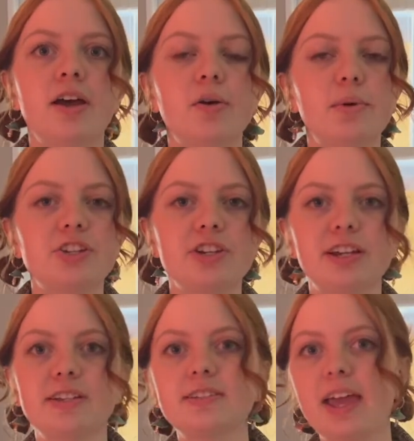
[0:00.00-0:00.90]
which
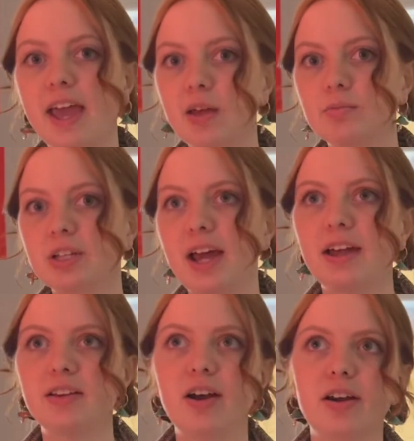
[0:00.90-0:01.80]
is aimed at
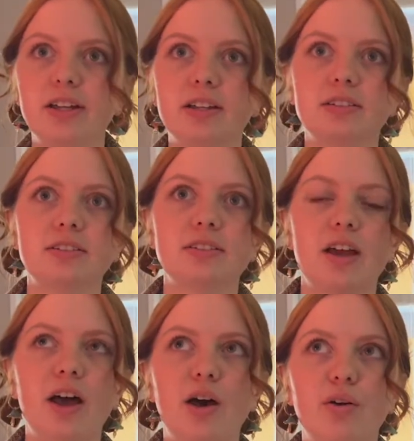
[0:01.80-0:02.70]
an audience
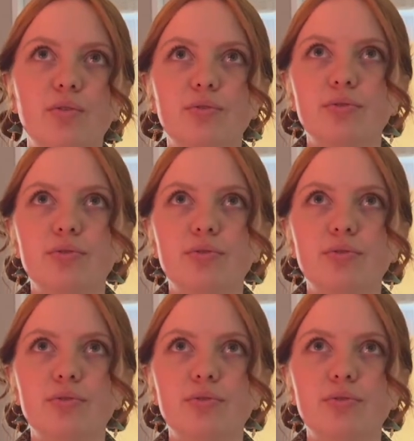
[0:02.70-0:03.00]
of